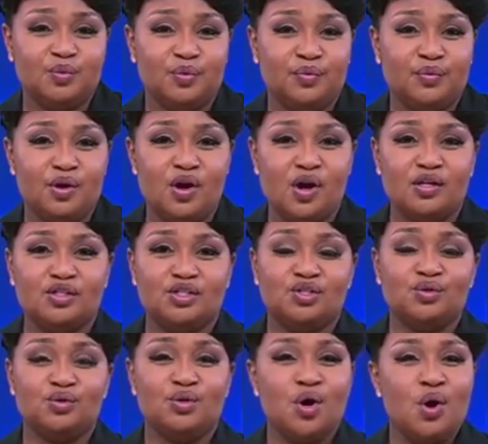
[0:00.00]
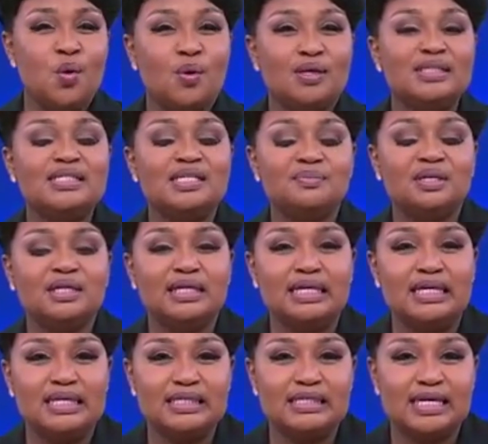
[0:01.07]
with regards to what seemingly
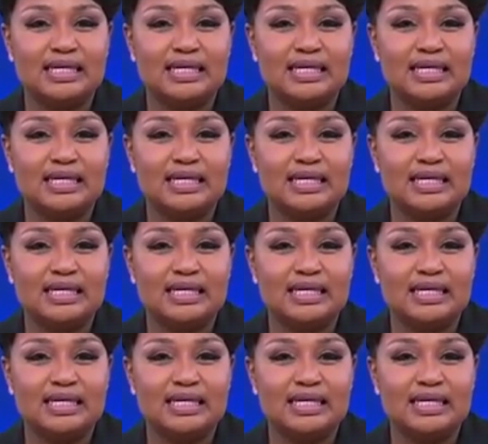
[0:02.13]
is